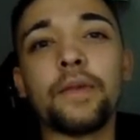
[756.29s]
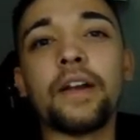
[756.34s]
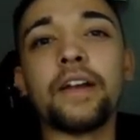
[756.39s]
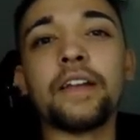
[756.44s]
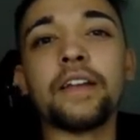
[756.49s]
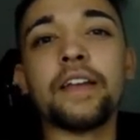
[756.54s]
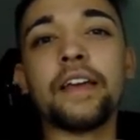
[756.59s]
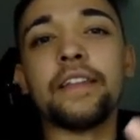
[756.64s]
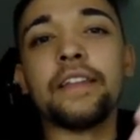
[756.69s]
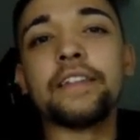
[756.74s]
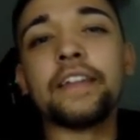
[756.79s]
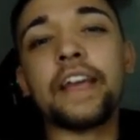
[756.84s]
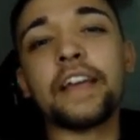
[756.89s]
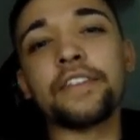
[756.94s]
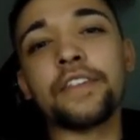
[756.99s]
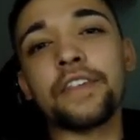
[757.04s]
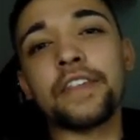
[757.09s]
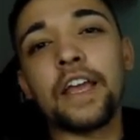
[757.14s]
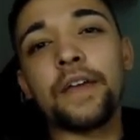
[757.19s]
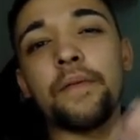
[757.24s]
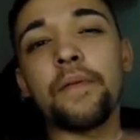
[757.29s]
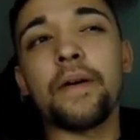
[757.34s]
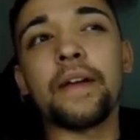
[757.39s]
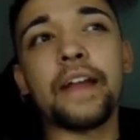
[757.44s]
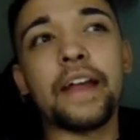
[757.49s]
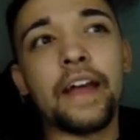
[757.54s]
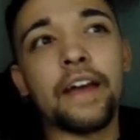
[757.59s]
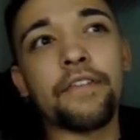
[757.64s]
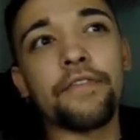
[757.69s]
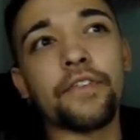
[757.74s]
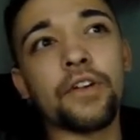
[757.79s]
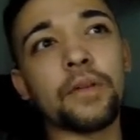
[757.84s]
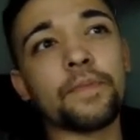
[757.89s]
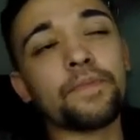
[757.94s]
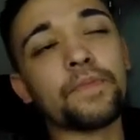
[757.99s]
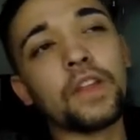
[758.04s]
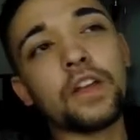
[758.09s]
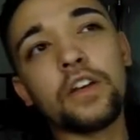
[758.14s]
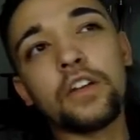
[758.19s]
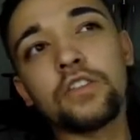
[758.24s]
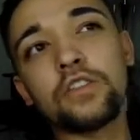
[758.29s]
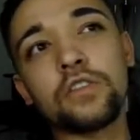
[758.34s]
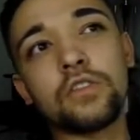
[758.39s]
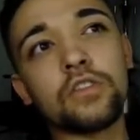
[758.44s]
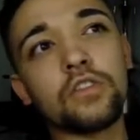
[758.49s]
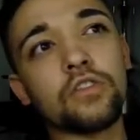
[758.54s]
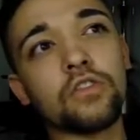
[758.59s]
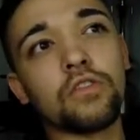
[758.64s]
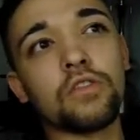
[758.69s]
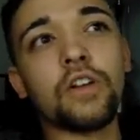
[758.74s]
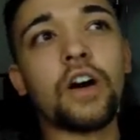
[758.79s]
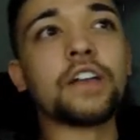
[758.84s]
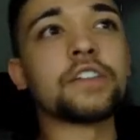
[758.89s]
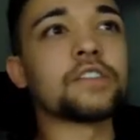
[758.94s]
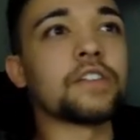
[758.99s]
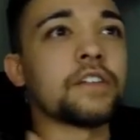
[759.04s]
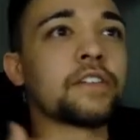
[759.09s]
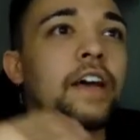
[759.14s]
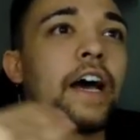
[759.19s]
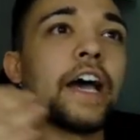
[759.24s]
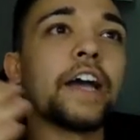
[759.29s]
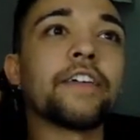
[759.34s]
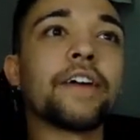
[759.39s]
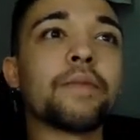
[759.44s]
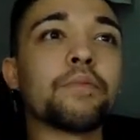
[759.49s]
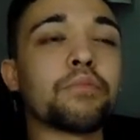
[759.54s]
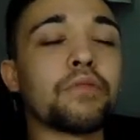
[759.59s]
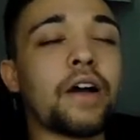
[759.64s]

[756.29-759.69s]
money and it takes the same amount of effort to launch these higher end